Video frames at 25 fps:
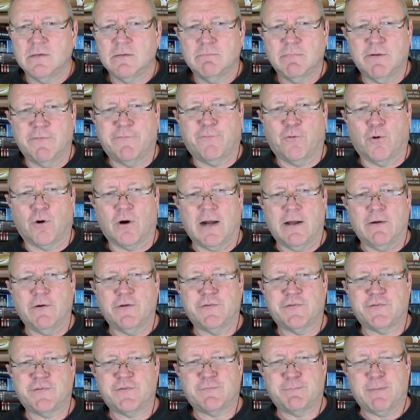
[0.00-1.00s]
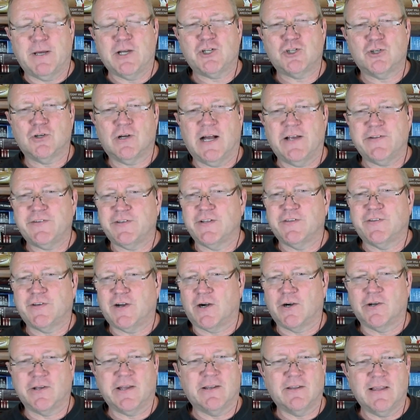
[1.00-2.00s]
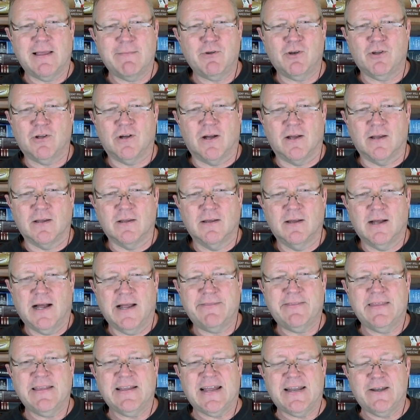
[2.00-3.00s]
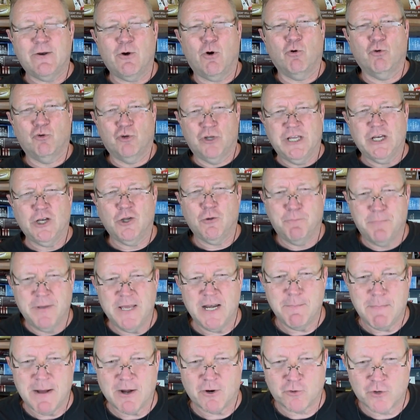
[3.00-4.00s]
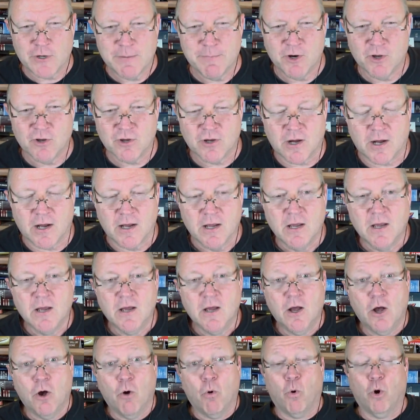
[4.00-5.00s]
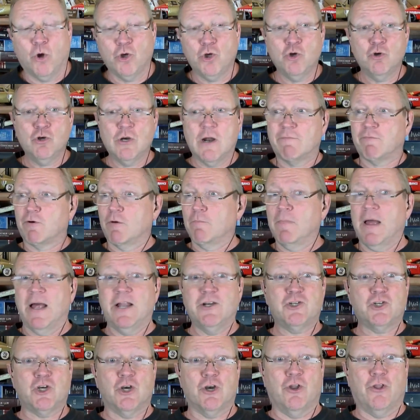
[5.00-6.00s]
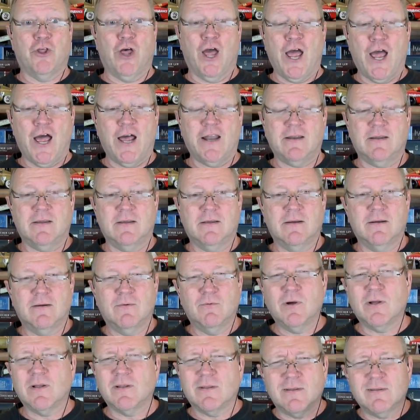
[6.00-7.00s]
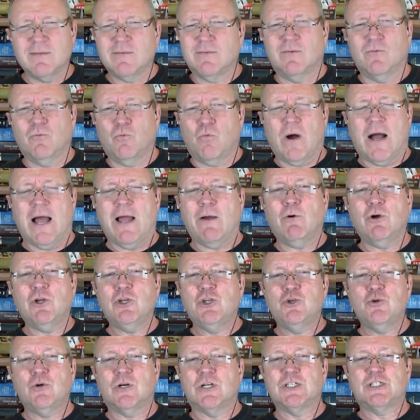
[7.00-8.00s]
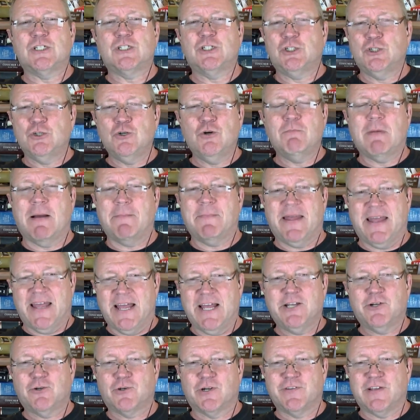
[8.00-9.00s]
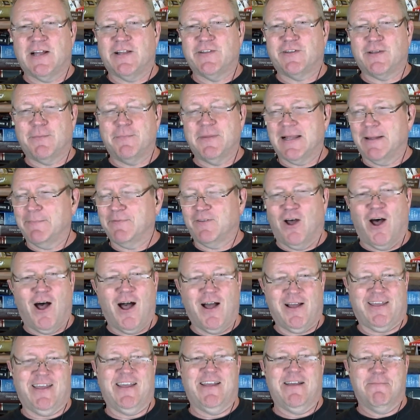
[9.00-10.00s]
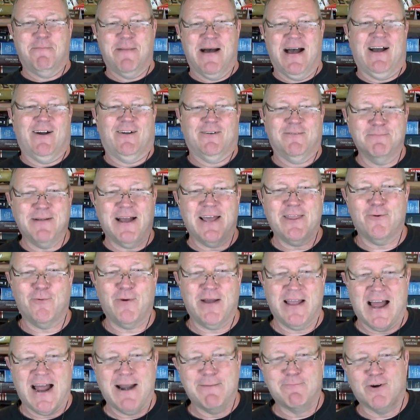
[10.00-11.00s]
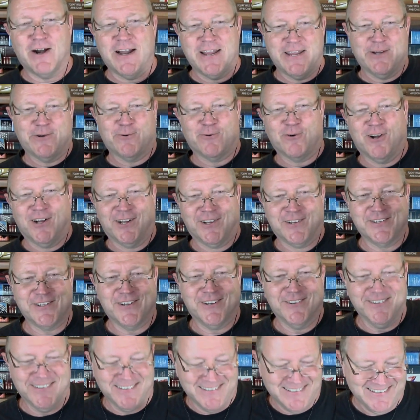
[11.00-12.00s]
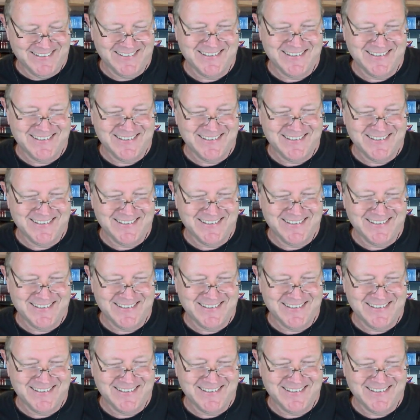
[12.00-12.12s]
before I was specializing entirely in lemon law. I think I know a little bit about criminal law. Well, you never mentioned that. Well, why would you assume I'm ignorant on something I'm talking about? By the way, I'm right, you're wrong. So,